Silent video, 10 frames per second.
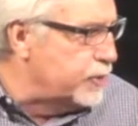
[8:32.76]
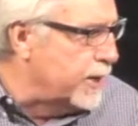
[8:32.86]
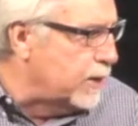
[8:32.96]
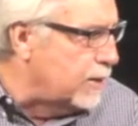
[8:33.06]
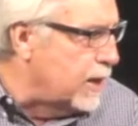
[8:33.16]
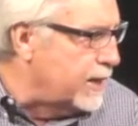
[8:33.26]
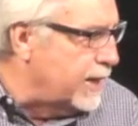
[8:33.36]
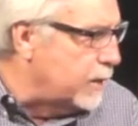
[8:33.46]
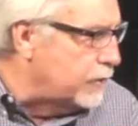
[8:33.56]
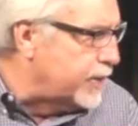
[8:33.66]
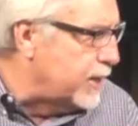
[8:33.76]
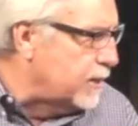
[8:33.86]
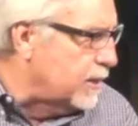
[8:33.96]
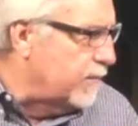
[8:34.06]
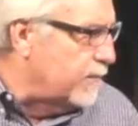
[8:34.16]
airline, L
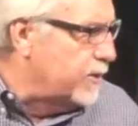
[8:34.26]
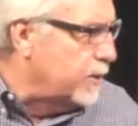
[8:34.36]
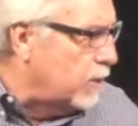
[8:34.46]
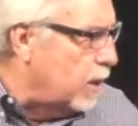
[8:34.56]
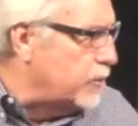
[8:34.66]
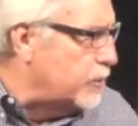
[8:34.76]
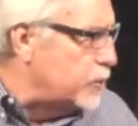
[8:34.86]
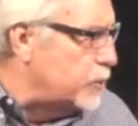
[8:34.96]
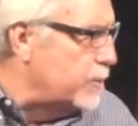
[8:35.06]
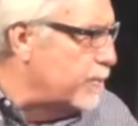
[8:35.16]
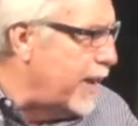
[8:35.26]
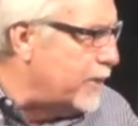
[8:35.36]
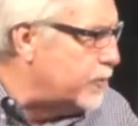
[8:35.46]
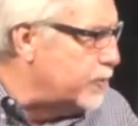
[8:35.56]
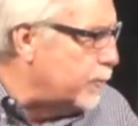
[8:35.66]
1011, the largest
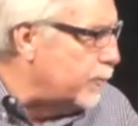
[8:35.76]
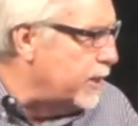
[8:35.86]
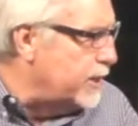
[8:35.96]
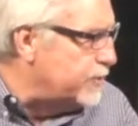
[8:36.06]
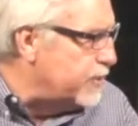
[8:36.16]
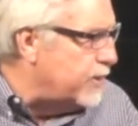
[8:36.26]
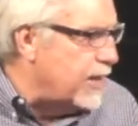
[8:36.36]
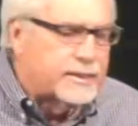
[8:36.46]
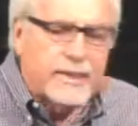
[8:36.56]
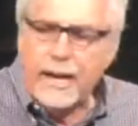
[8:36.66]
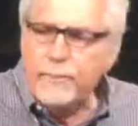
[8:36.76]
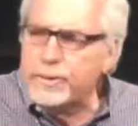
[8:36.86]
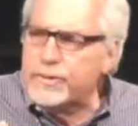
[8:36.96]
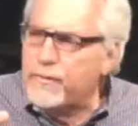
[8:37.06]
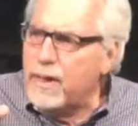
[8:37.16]
passenger planes at that time,
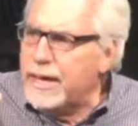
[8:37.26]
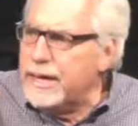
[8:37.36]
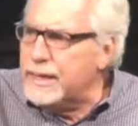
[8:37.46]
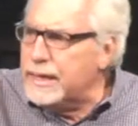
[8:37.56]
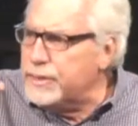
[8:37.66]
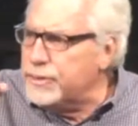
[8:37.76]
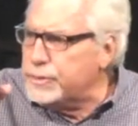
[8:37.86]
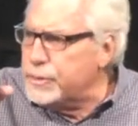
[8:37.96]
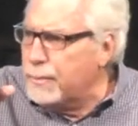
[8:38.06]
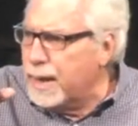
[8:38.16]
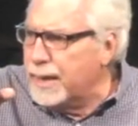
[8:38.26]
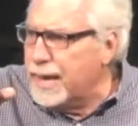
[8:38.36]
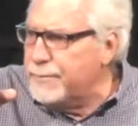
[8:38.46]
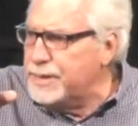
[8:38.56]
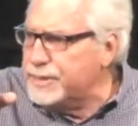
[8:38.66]
was flying into
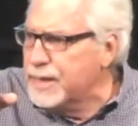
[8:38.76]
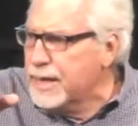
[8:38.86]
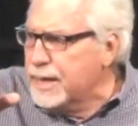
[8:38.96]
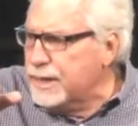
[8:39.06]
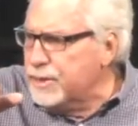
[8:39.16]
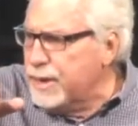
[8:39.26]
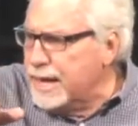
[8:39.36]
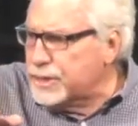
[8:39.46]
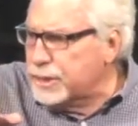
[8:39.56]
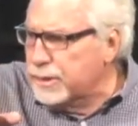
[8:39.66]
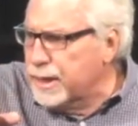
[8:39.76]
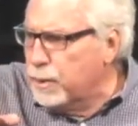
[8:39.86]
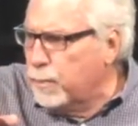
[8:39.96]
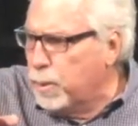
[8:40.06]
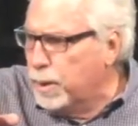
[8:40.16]
Miami's International
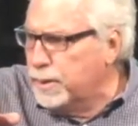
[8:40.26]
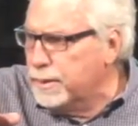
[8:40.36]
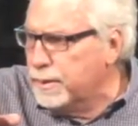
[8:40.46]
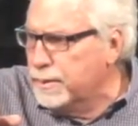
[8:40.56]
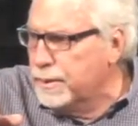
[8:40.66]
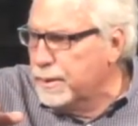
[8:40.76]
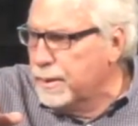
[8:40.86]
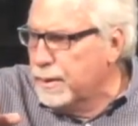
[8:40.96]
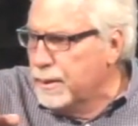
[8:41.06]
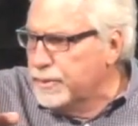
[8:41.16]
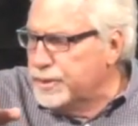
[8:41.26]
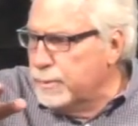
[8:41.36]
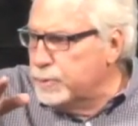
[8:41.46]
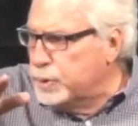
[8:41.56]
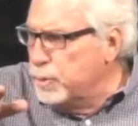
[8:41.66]
Airport.
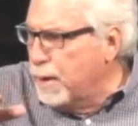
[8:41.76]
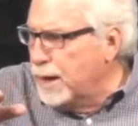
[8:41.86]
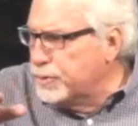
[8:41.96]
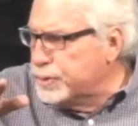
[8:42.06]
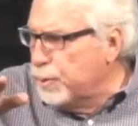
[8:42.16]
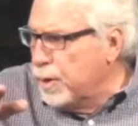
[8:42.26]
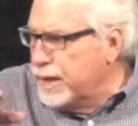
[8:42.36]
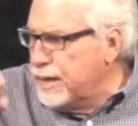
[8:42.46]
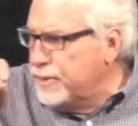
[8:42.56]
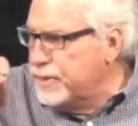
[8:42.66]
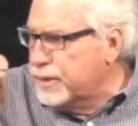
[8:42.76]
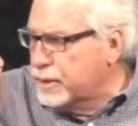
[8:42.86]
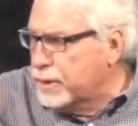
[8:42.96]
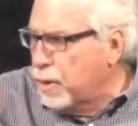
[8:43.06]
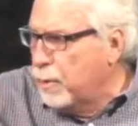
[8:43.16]
Some two miles away, the
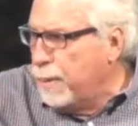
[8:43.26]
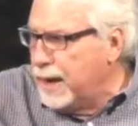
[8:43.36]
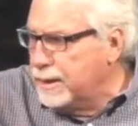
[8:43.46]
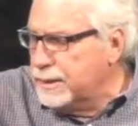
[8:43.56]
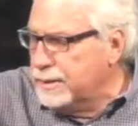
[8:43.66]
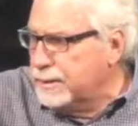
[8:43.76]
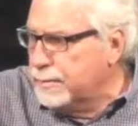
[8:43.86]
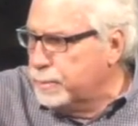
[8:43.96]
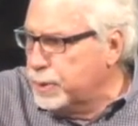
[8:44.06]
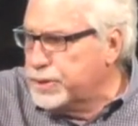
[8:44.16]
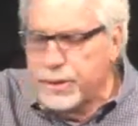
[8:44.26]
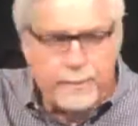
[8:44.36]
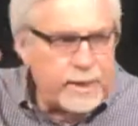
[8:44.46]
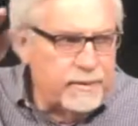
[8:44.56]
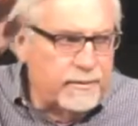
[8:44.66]
co pilot push the
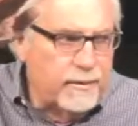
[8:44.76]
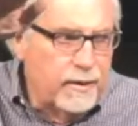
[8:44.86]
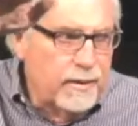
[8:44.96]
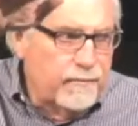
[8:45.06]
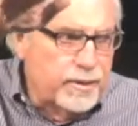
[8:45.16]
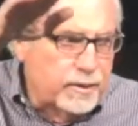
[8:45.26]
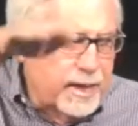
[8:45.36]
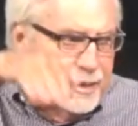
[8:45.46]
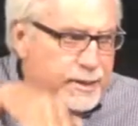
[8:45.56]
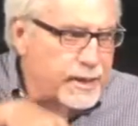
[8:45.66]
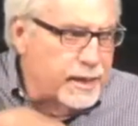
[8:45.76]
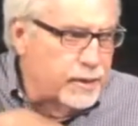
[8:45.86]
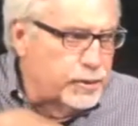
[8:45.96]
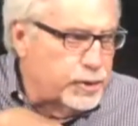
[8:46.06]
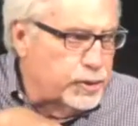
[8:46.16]
button for the landing
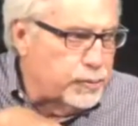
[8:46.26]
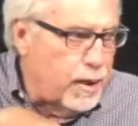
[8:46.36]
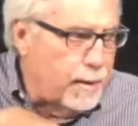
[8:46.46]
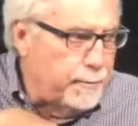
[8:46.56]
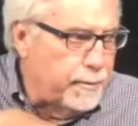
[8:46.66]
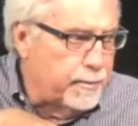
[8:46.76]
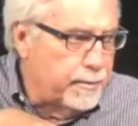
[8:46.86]
gear to drop.